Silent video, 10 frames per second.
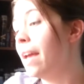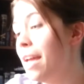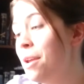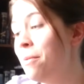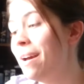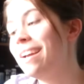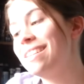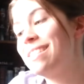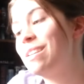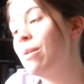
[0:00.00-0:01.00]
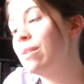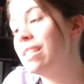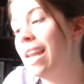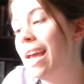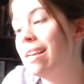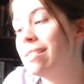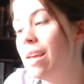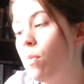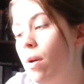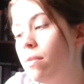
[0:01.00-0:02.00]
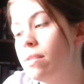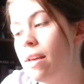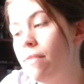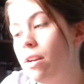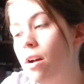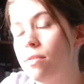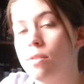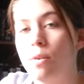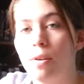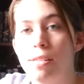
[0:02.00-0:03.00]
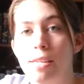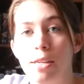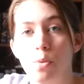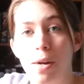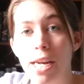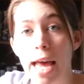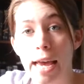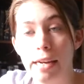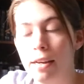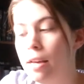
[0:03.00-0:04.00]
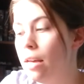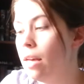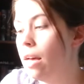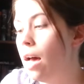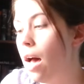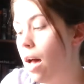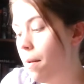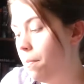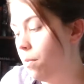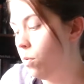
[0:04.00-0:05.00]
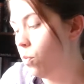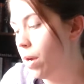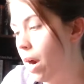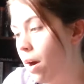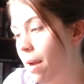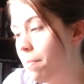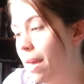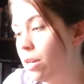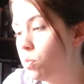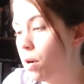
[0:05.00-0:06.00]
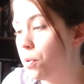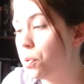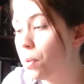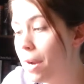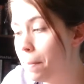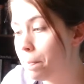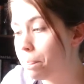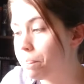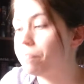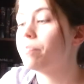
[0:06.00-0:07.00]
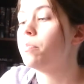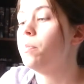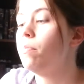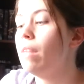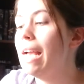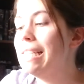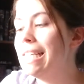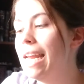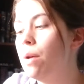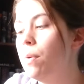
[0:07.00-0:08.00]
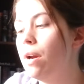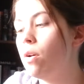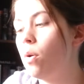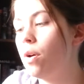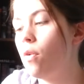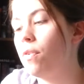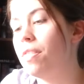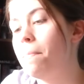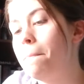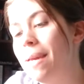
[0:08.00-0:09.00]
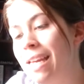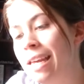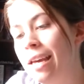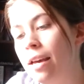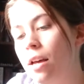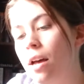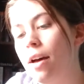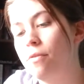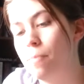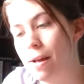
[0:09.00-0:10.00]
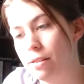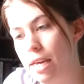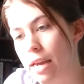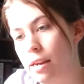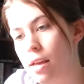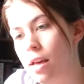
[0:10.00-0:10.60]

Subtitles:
Anyway, so today is day 107, also known as day 29. We are on page 103, and today we are going over the meaning of Beltane.